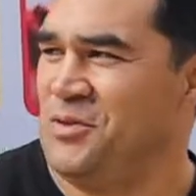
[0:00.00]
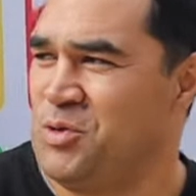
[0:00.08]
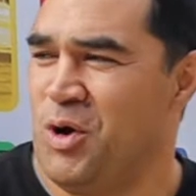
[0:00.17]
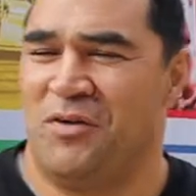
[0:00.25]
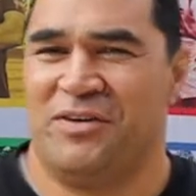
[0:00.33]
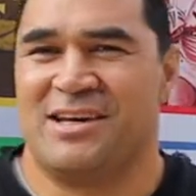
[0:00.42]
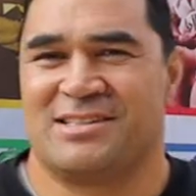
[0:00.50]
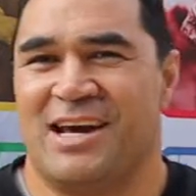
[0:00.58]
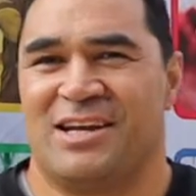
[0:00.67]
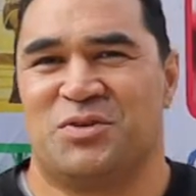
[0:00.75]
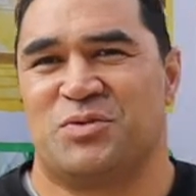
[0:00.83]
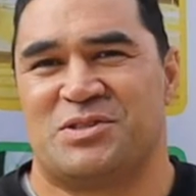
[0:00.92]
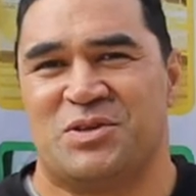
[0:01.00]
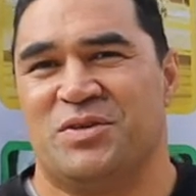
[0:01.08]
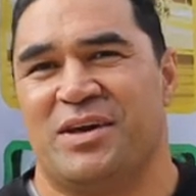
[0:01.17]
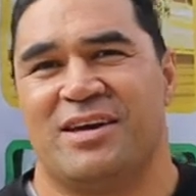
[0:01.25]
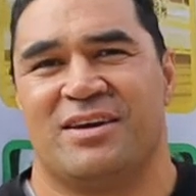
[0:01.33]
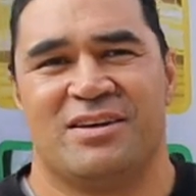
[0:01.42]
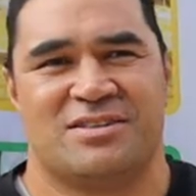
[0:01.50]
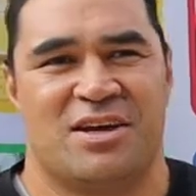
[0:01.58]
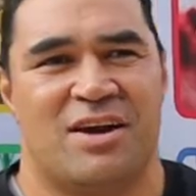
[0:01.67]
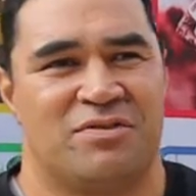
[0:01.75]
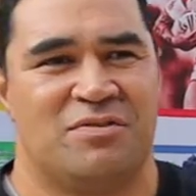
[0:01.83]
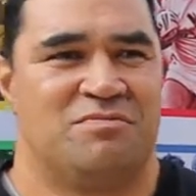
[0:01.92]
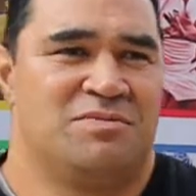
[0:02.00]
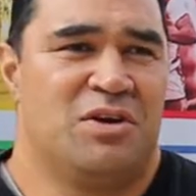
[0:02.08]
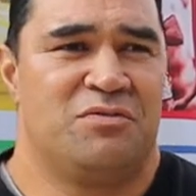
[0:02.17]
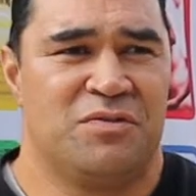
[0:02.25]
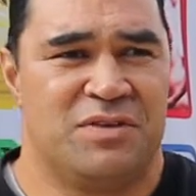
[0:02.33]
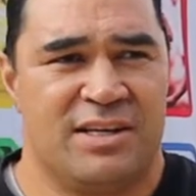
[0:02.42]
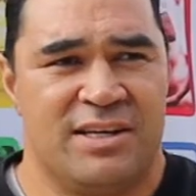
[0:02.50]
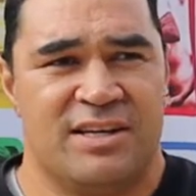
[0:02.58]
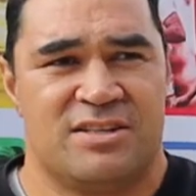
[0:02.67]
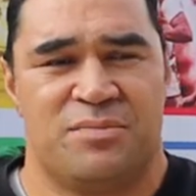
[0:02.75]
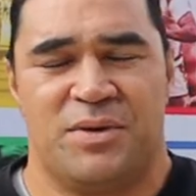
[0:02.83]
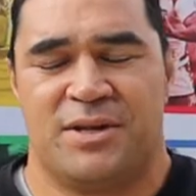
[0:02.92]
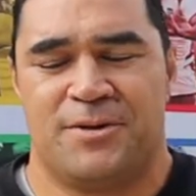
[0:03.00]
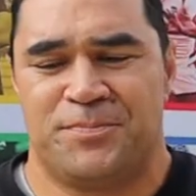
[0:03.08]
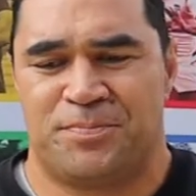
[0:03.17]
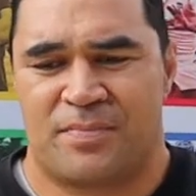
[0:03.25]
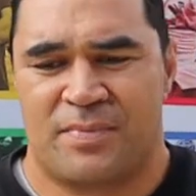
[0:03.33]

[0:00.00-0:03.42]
12 years later, we're still here, you know, so 15 years I've been there.